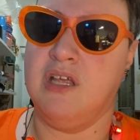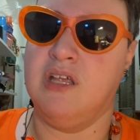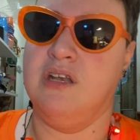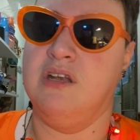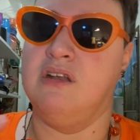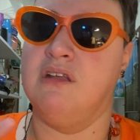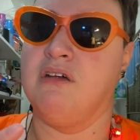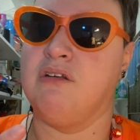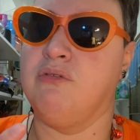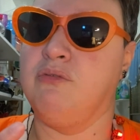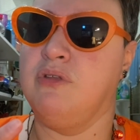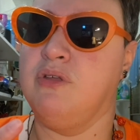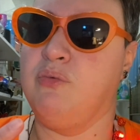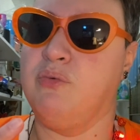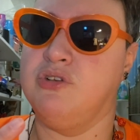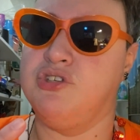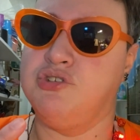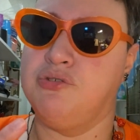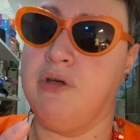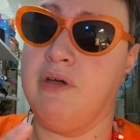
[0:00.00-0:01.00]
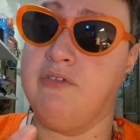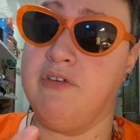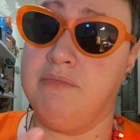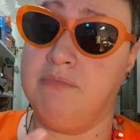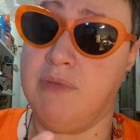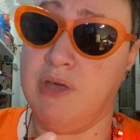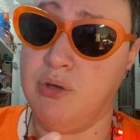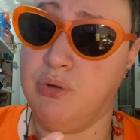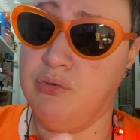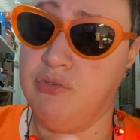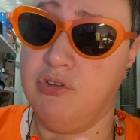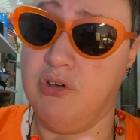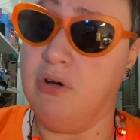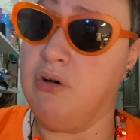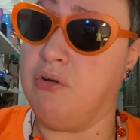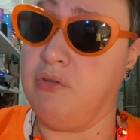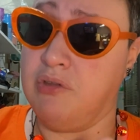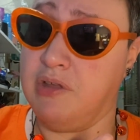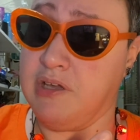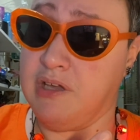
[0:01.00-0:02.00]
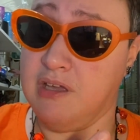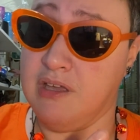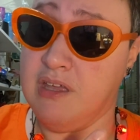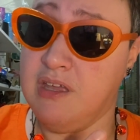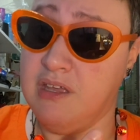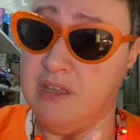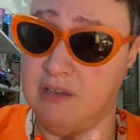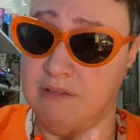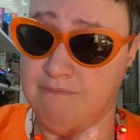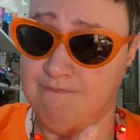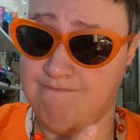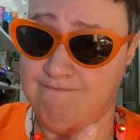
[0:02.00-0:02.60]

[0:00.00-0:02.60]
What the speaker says: not only would you have a male doll like a Ken,